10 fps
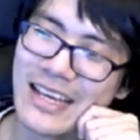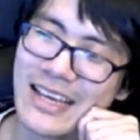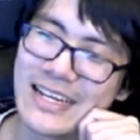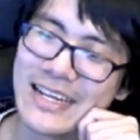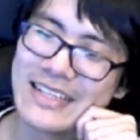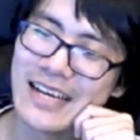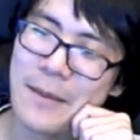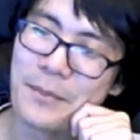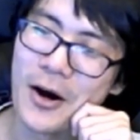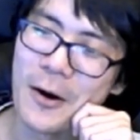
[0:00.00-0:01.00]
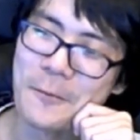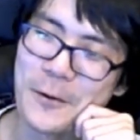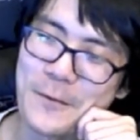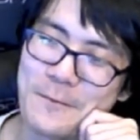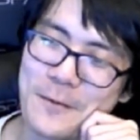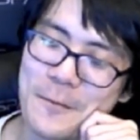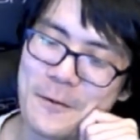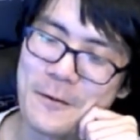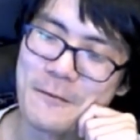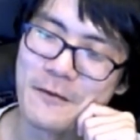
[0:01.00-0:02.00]
it ain't a ballroom
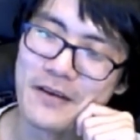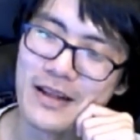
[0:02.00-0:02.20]
with